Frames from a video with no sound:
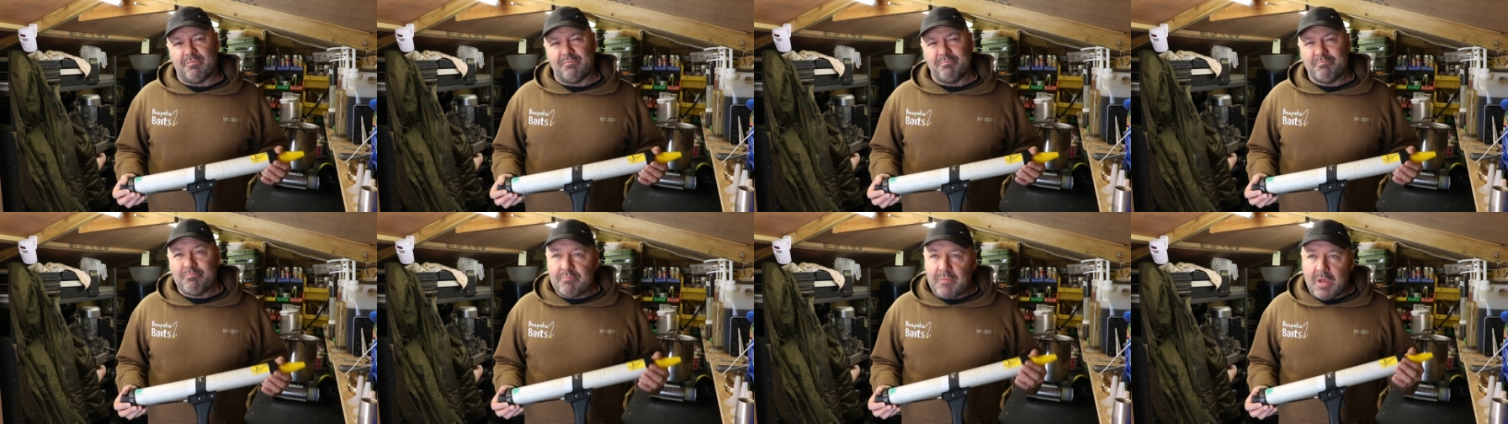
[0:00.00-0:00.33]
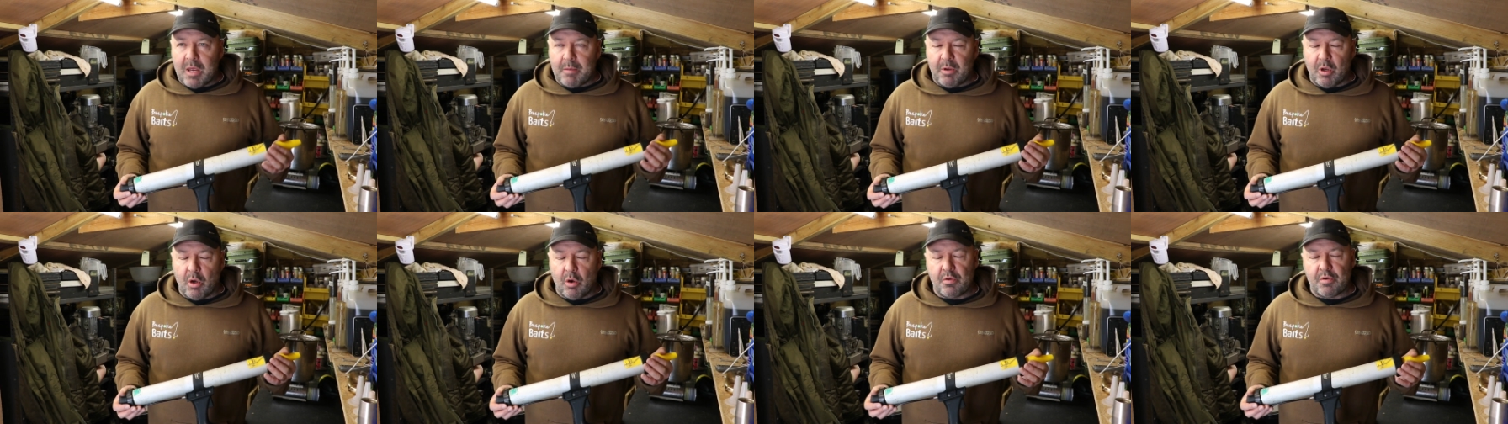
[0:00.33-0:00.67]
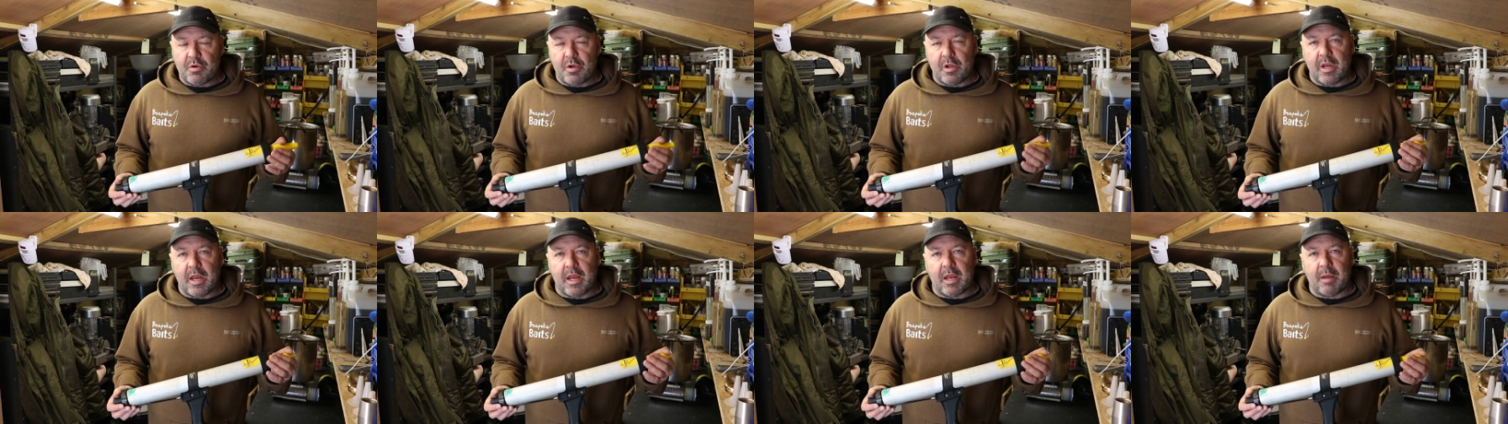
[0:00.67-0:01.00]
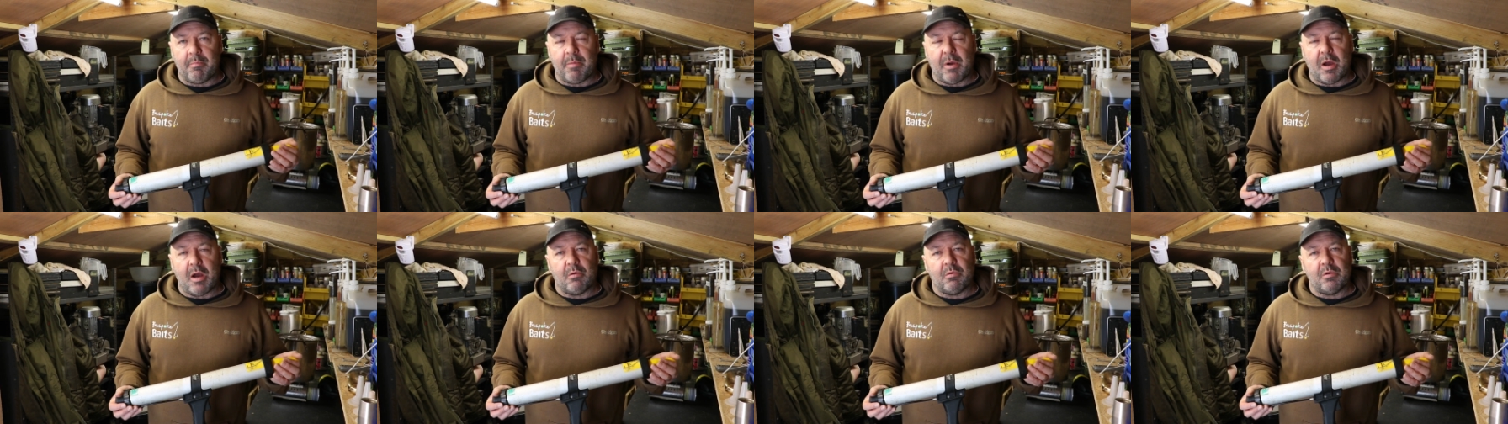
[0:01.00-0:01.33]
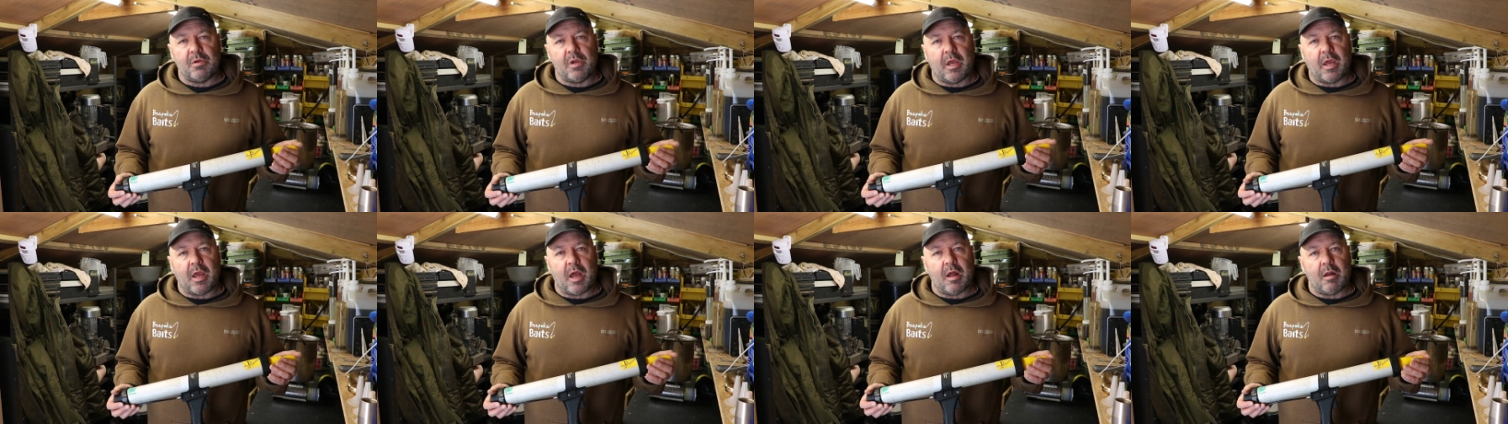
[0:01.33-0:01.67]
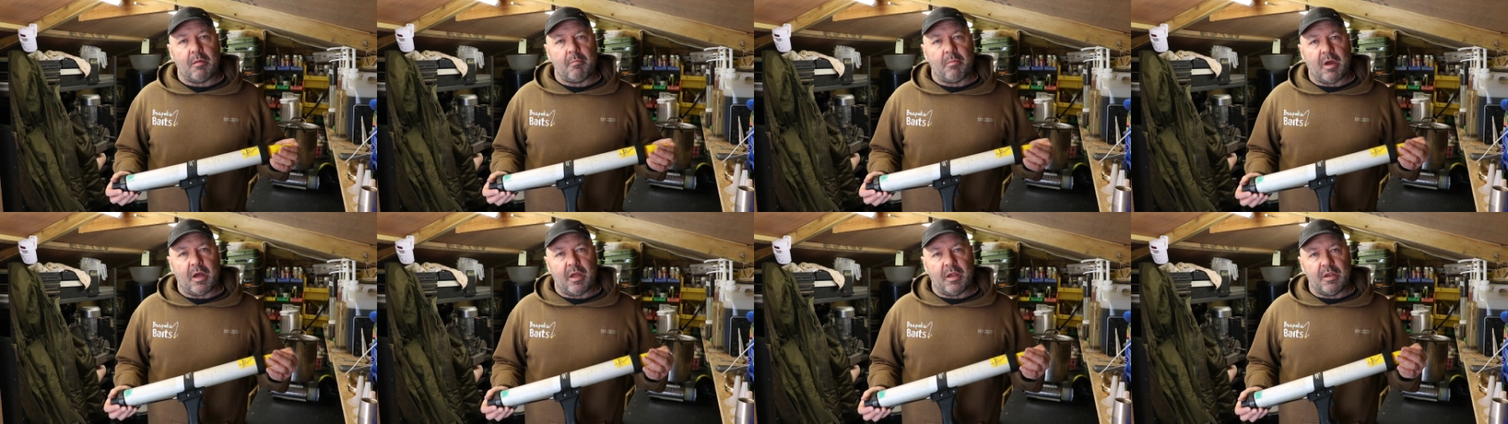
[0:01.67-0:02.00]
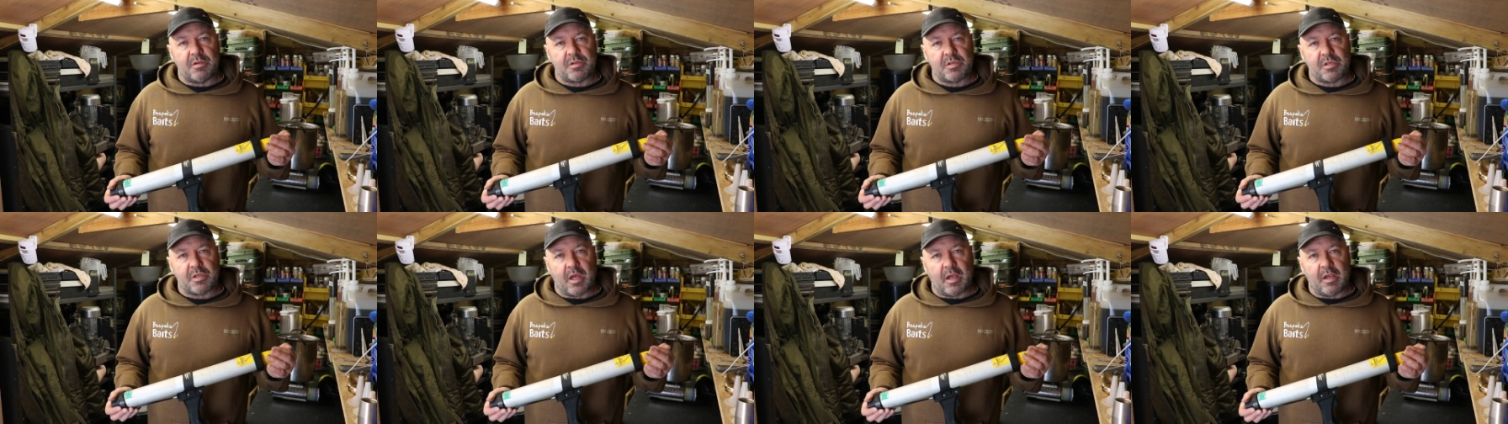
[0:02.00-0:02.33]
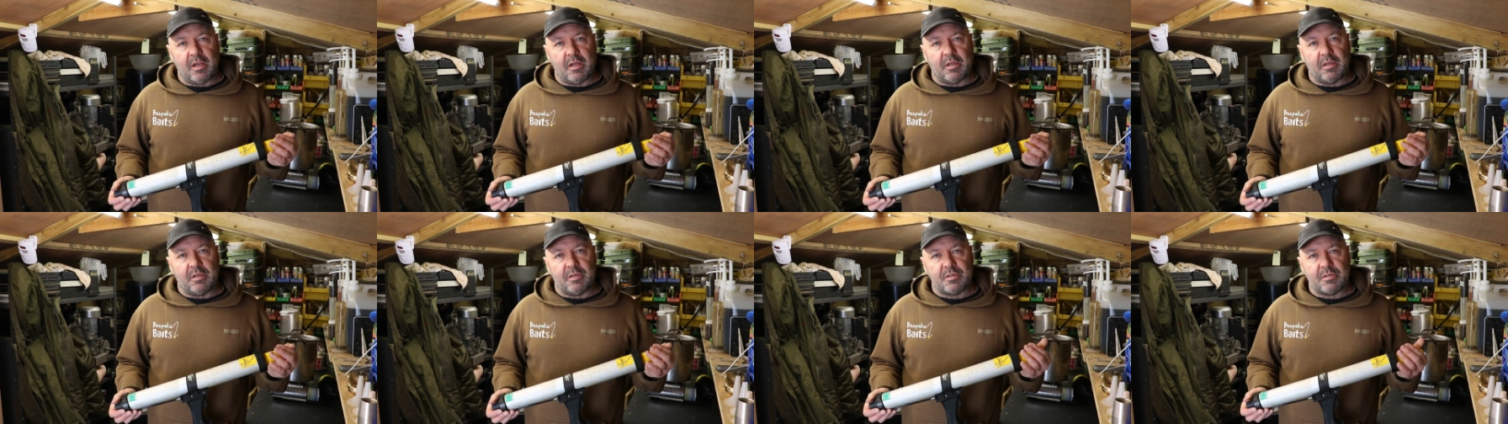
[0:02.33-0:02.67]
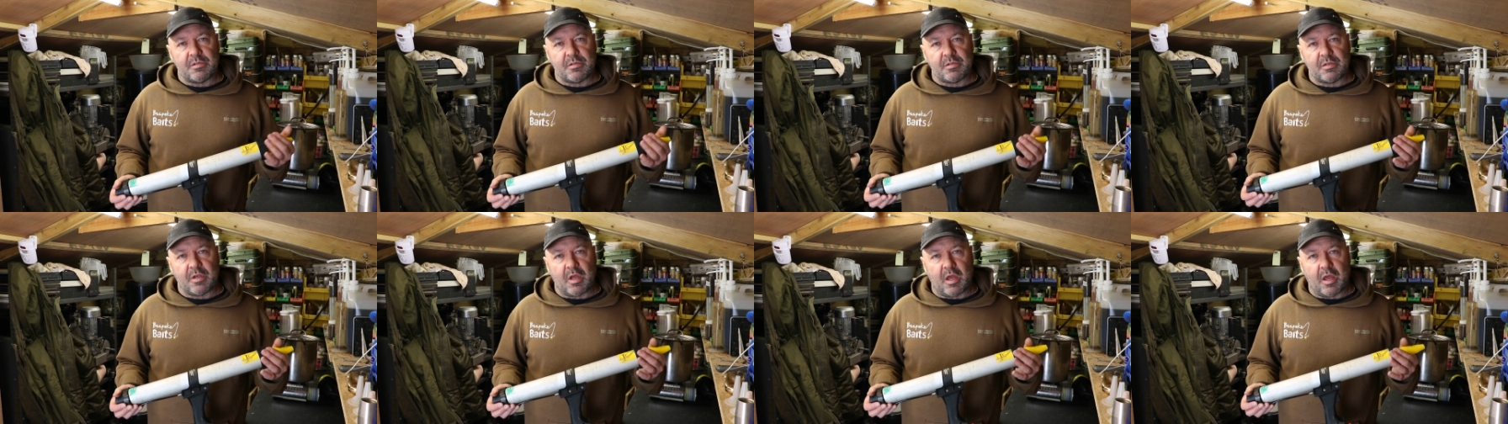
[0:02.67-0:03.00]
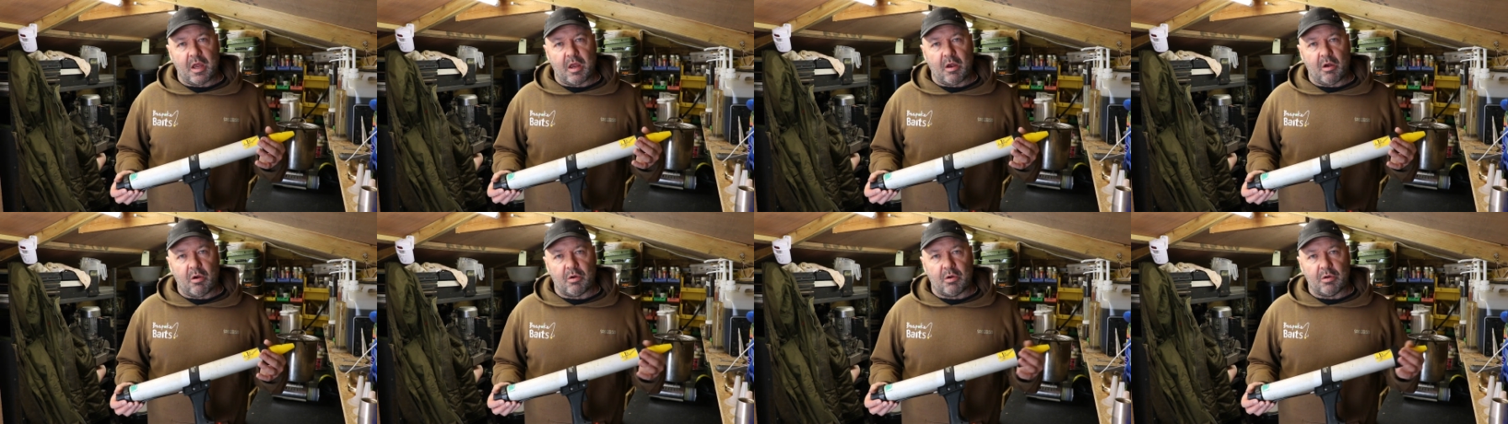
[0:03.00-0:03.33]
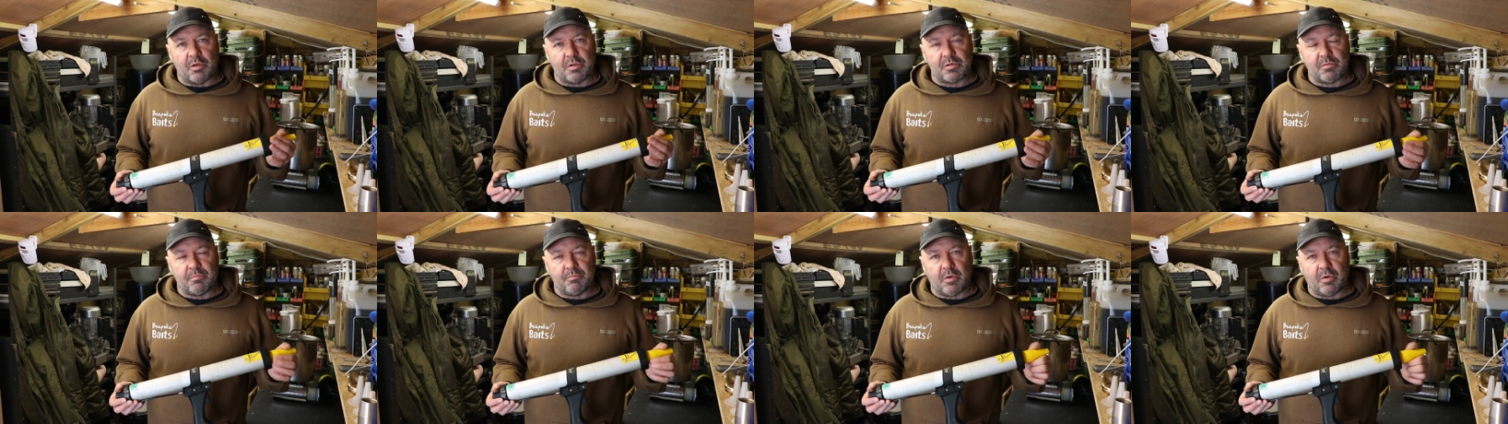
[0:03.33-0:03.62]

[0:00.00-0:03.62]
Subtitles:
maybe £180 you can buy a silent or